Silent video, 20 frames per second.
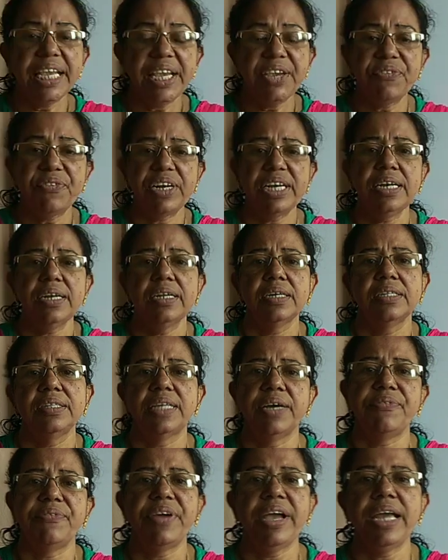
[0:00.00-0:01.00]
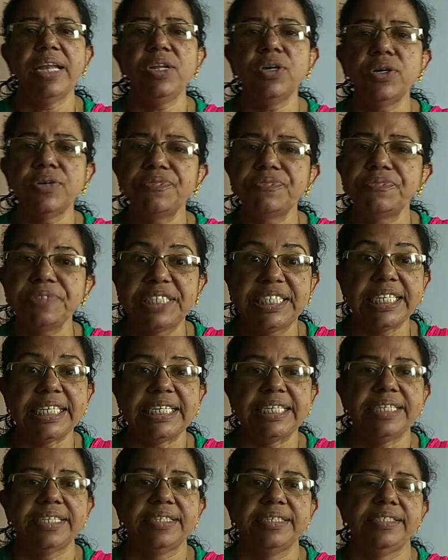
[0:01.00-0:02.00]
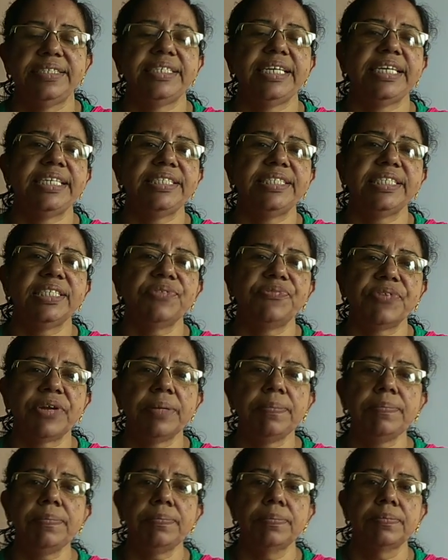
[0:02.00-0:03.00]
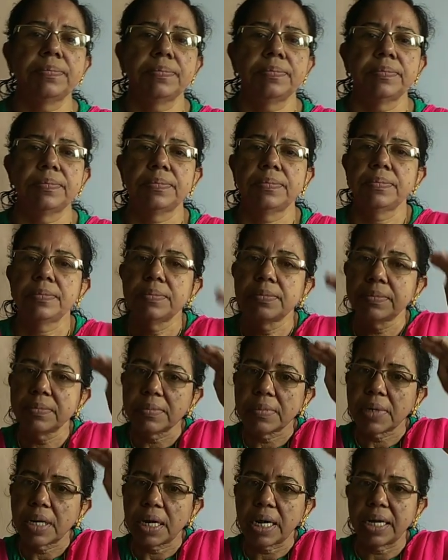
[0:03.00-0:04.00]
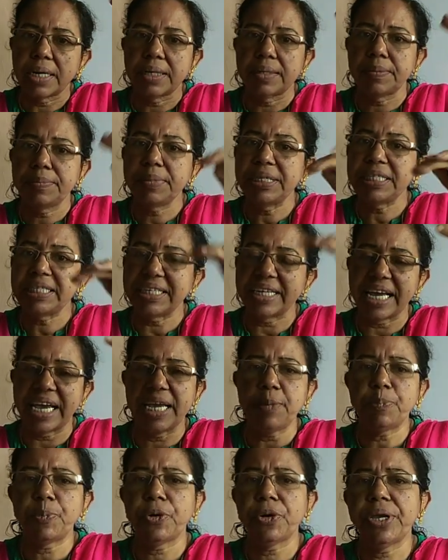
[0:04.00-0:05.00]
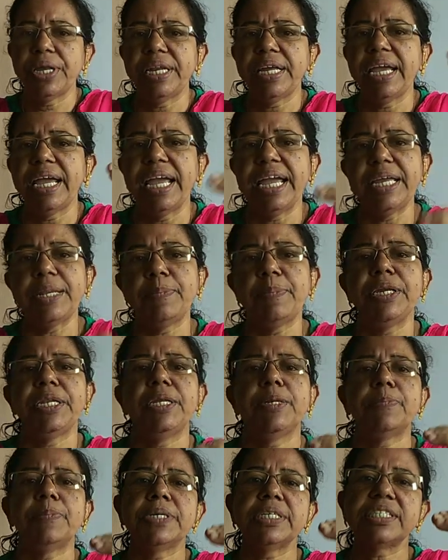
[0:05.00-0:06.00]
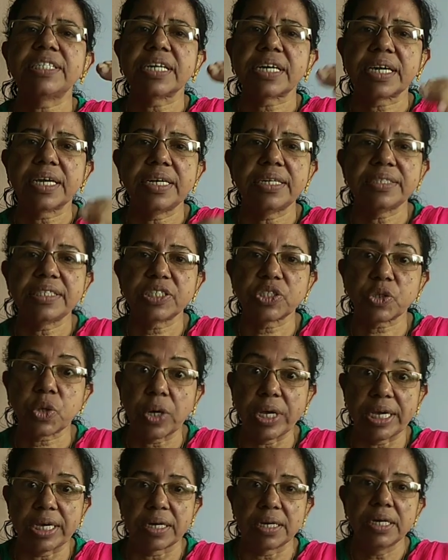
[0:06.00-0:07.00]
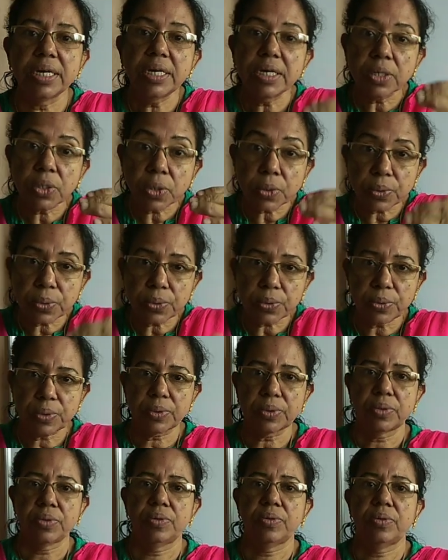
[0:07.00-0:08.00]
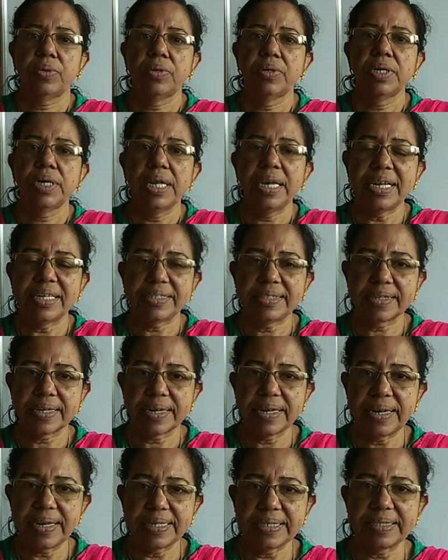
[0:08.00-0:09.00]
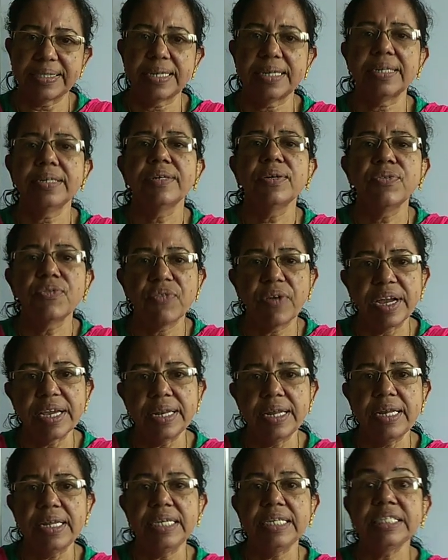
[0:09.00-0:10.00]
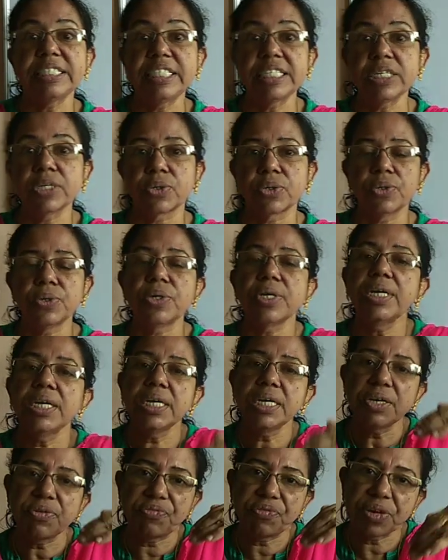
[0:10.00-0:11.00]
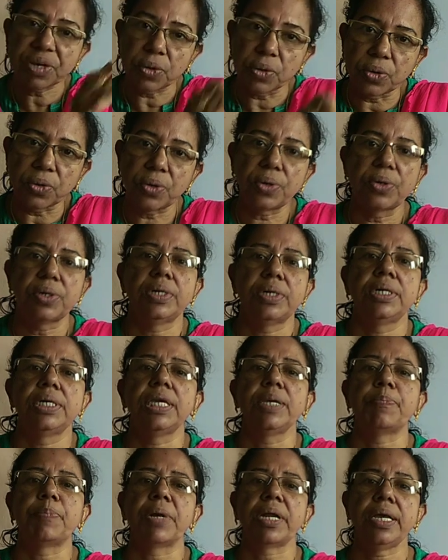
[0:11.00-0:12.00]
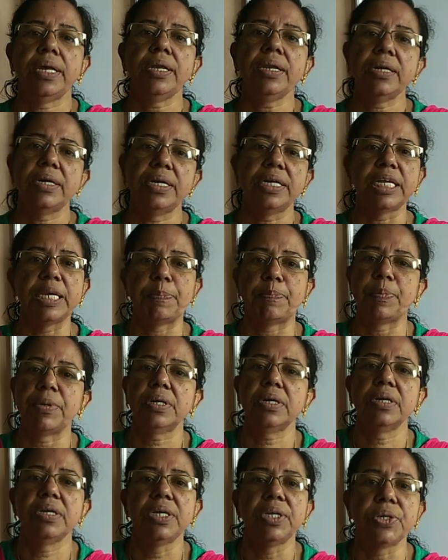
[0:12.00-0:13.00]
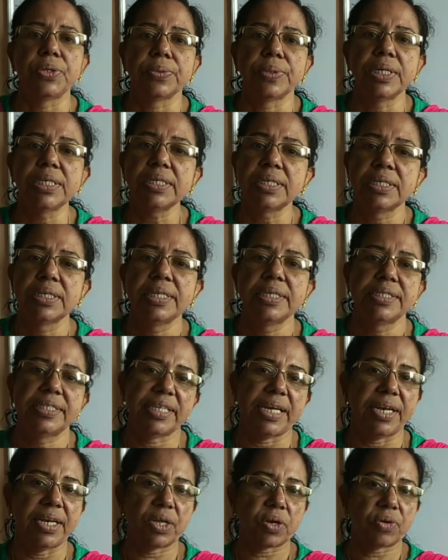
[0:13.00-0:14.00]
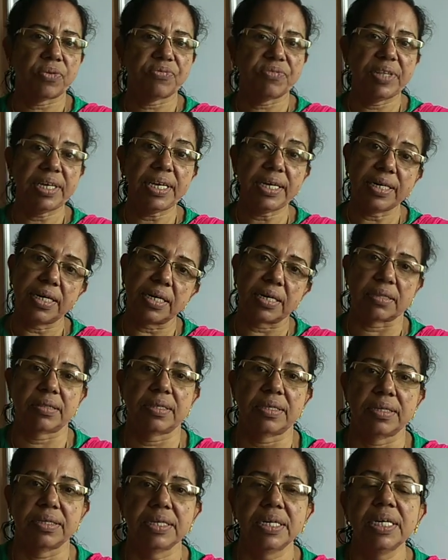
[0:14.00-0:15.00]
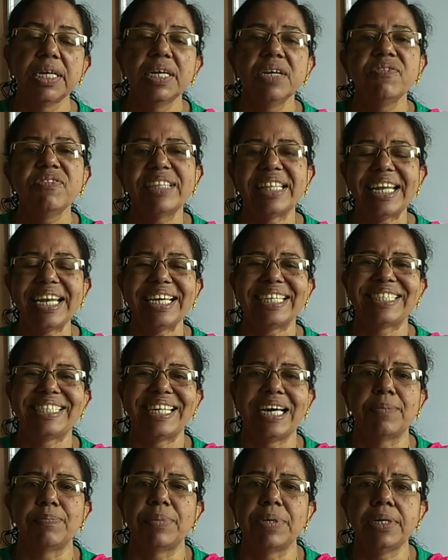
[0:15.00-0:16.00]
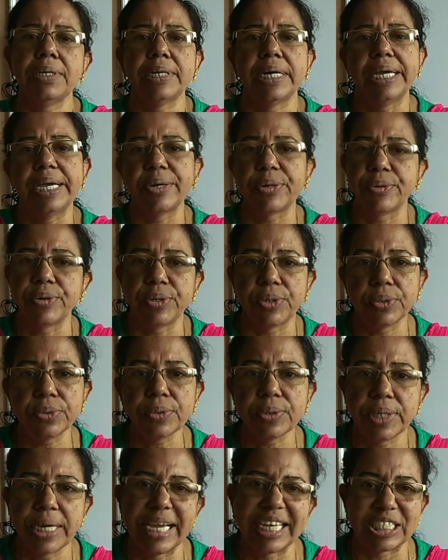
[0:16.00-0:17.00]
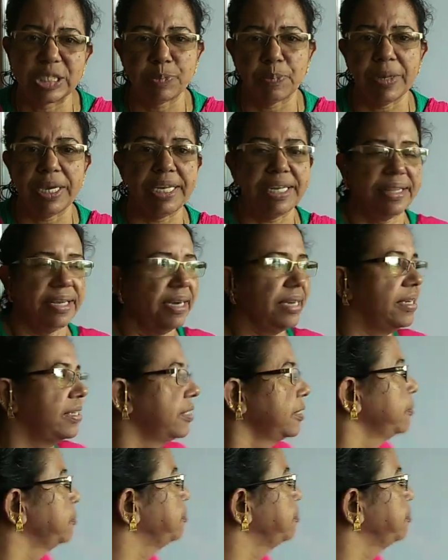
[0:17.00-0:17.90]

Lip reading: Even the value of G changes from means 9.8 meter per second square to lesser and lesser, finally 0 if we go deeper and deeper into the center of the earth. With an example, I am going to explain that.